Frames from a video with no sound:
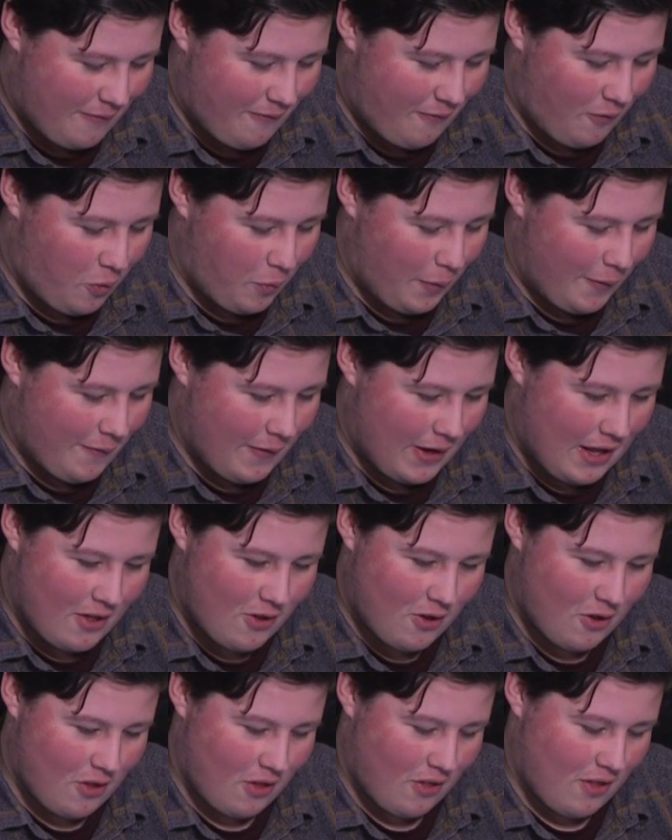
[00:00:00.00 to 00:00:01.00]
before we
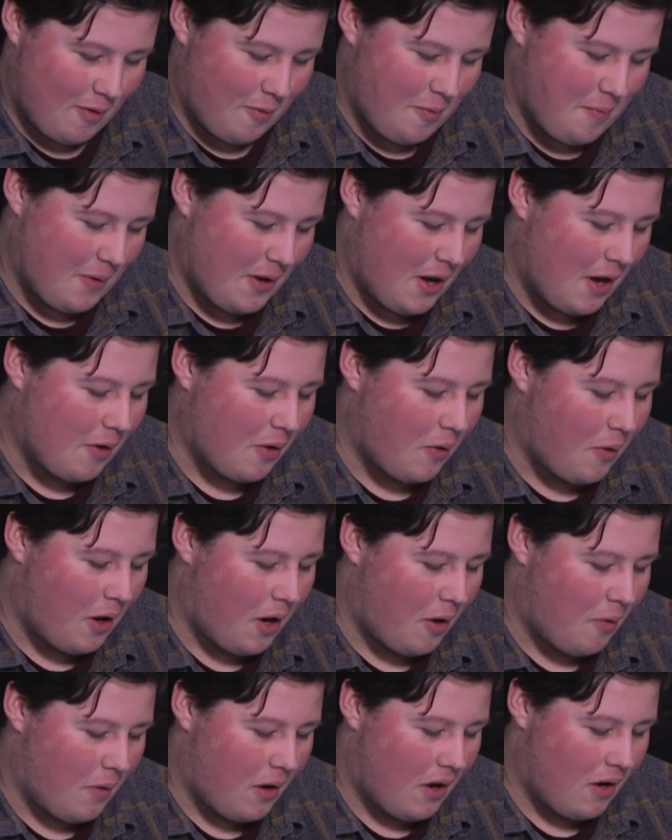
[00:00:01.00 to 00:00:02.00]
finish, because I think we've been going
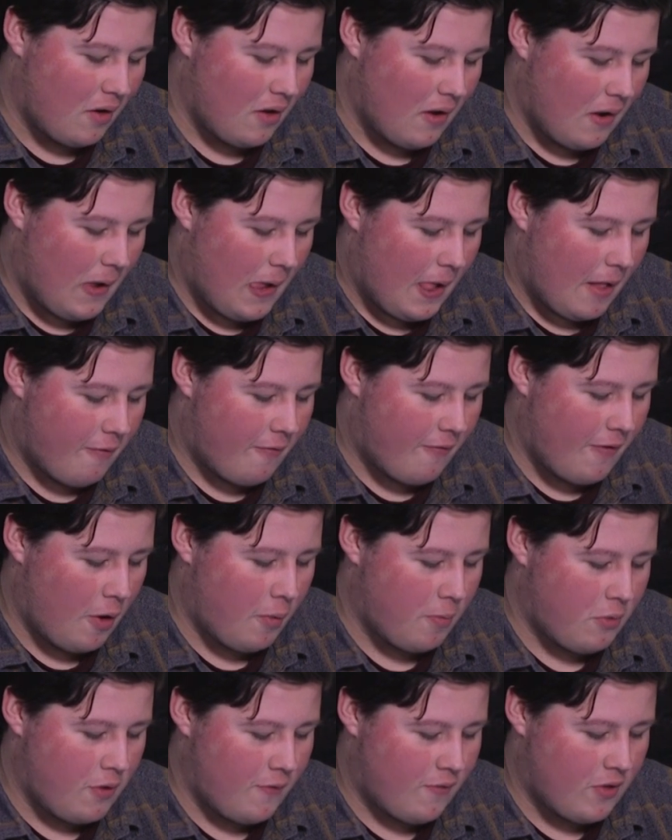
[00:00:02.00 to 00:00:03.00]
quite a while,
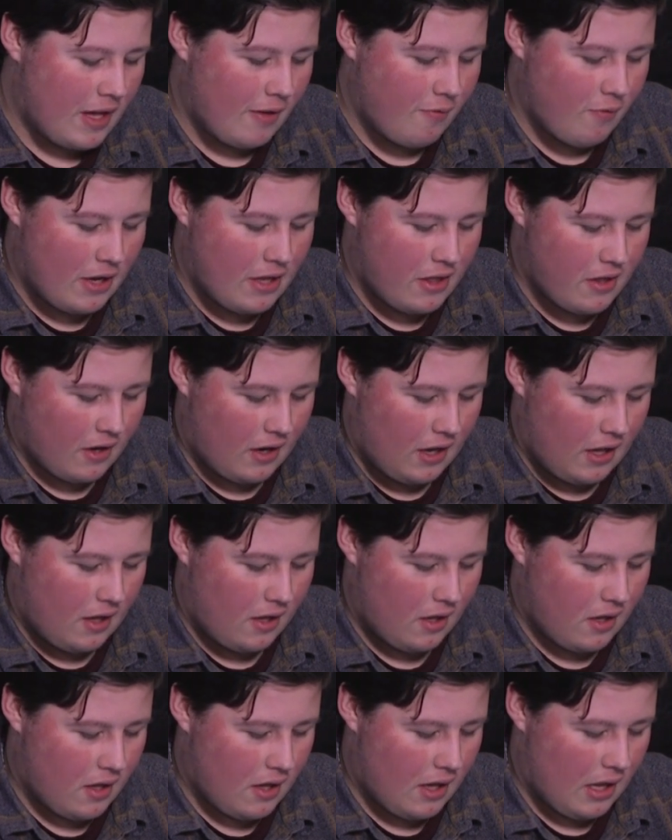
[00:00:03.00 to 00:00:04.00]
films you've seen recently.
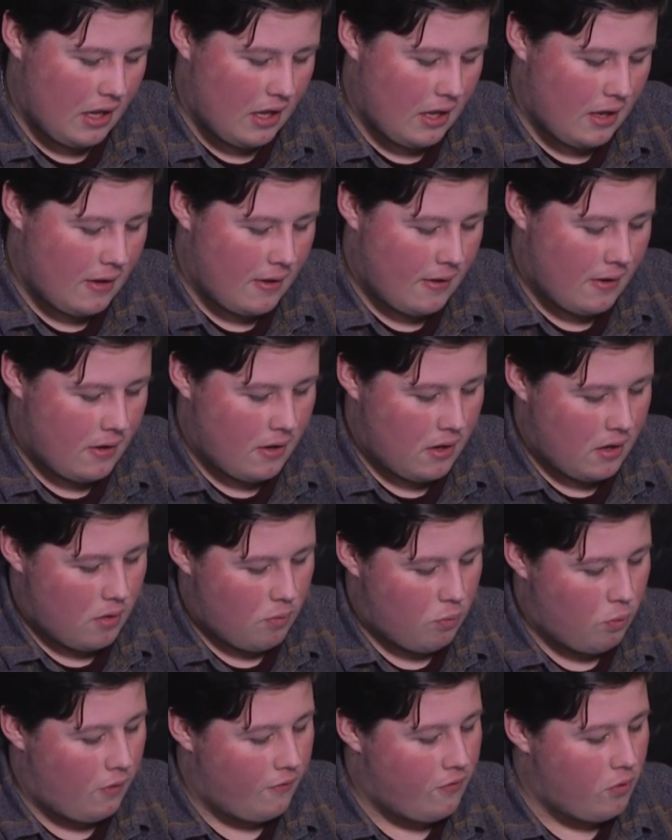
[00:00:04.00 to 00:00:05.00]

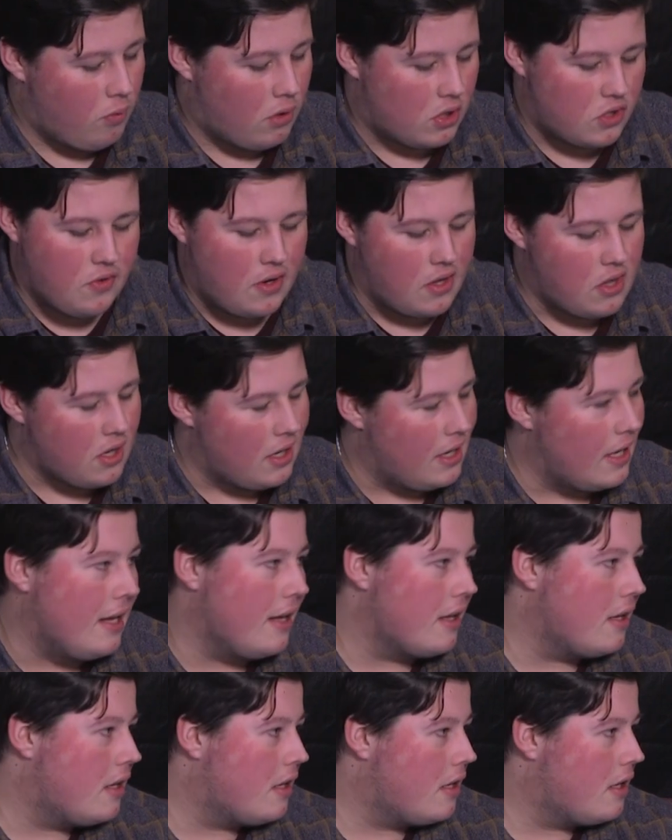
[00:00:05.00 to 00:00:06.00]
What have you watched
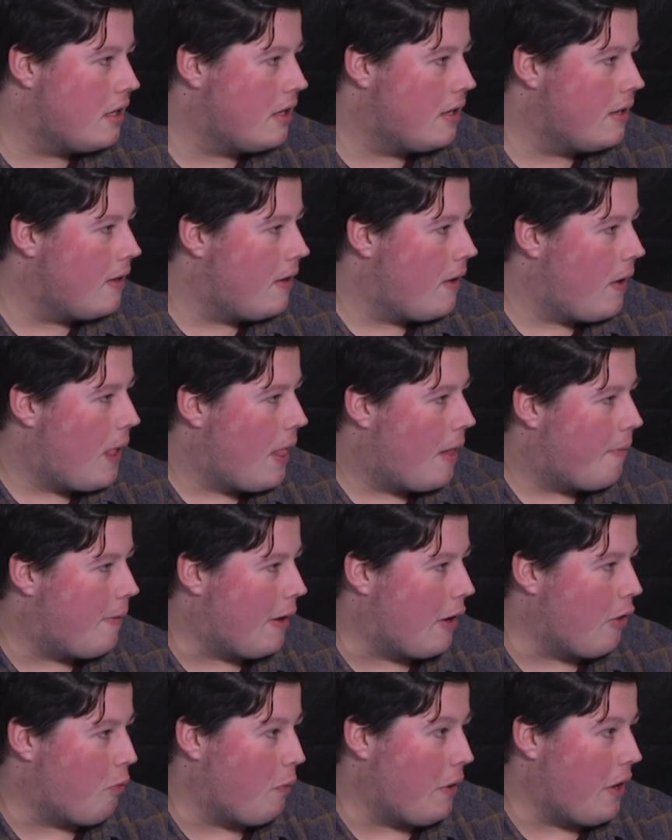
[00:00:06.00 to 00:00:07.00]
recently?
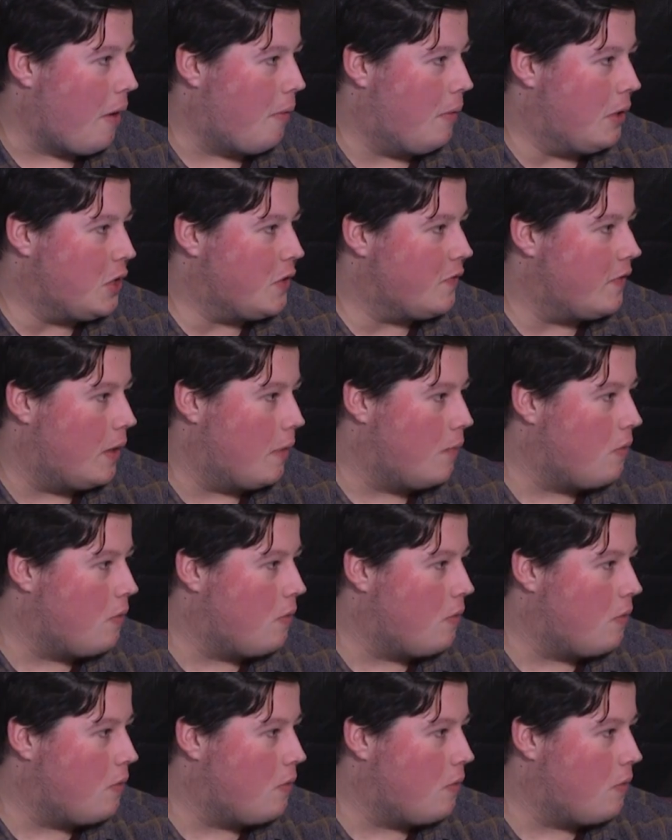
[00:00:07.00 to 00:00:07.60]
Because we don't watch